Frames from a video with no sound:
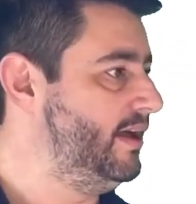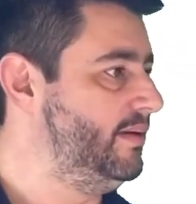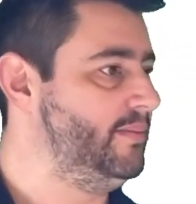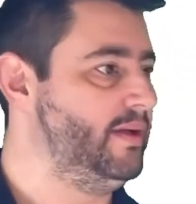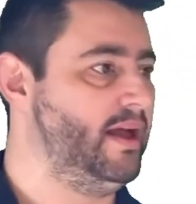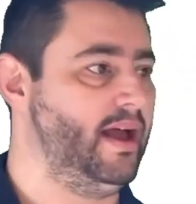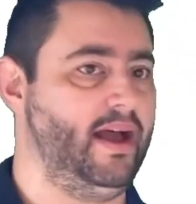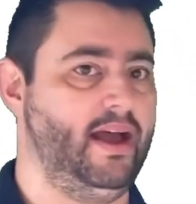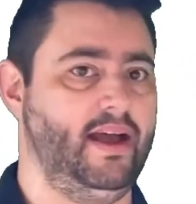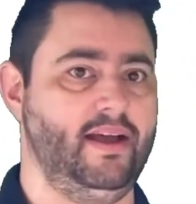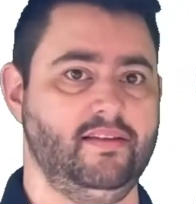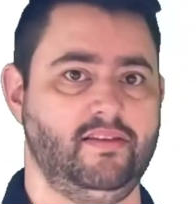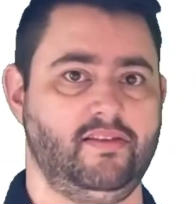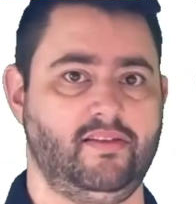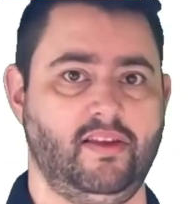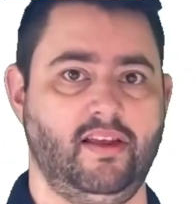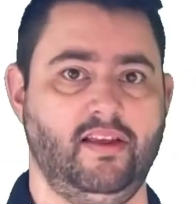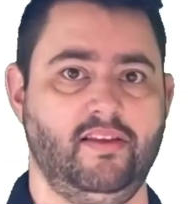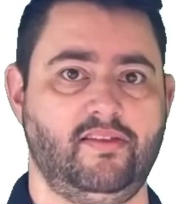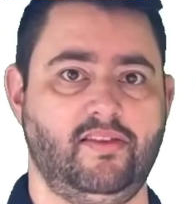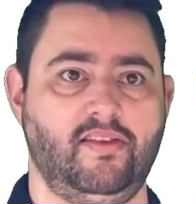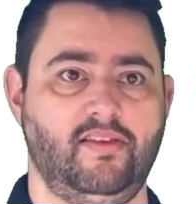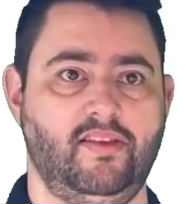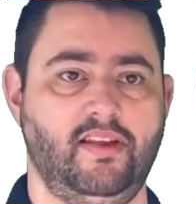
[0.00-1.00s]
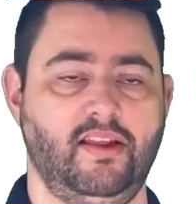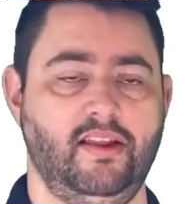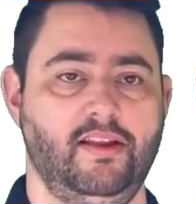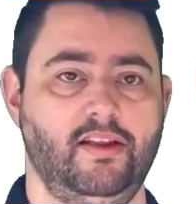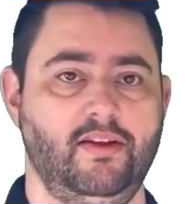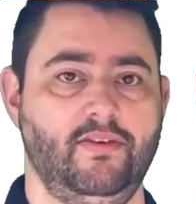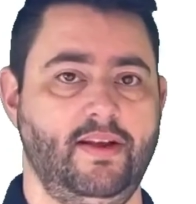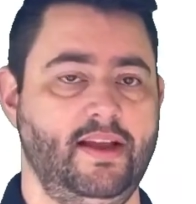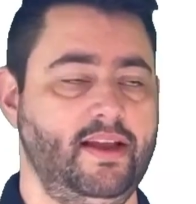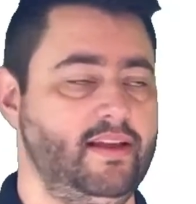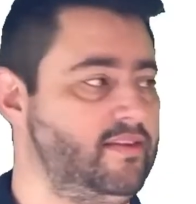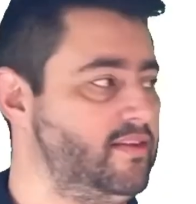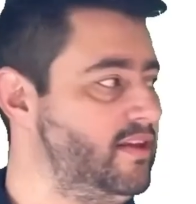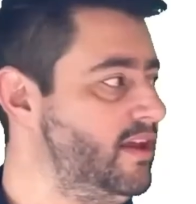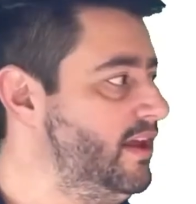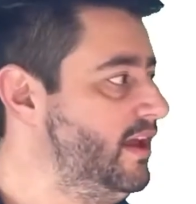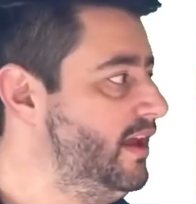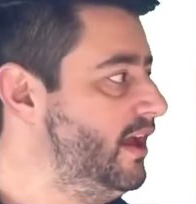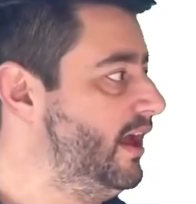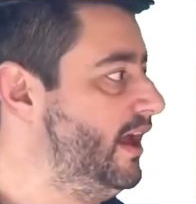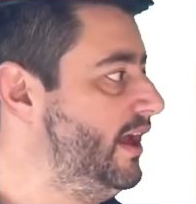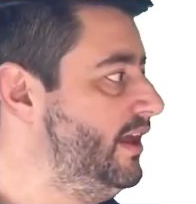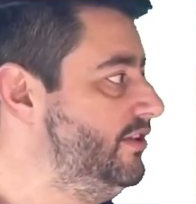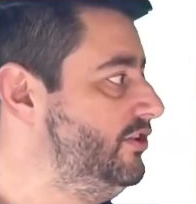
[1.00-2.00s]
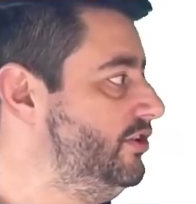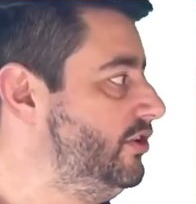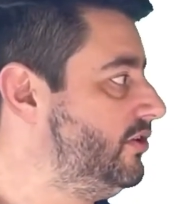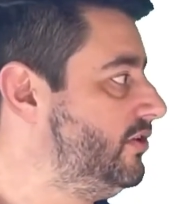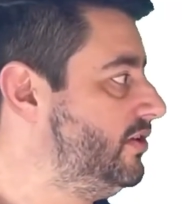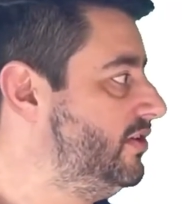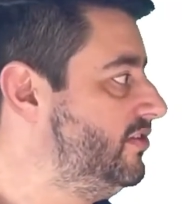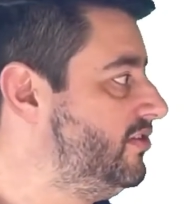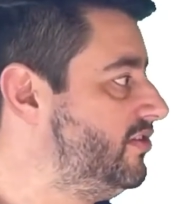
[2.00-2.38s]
as the cylinder is, and you can